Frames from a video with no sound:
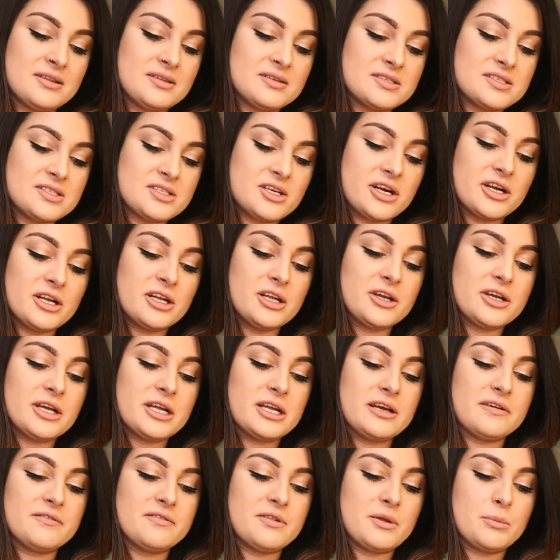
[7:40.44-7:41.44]
to start
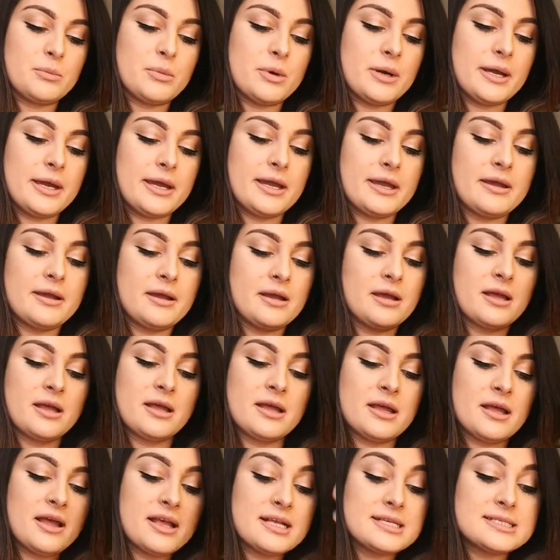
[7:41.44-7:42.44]
looking after my
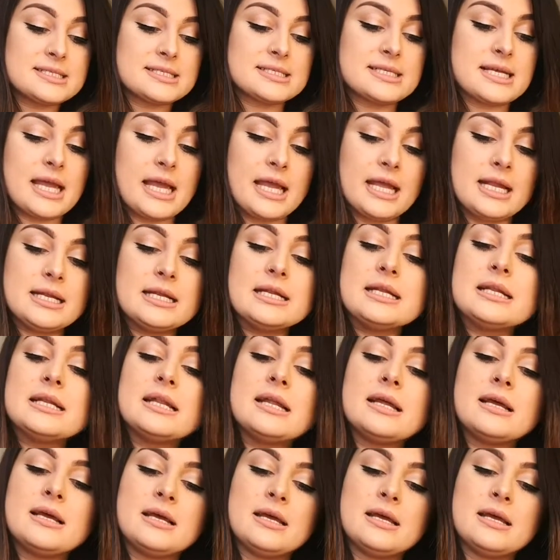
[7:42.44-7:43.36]
skin.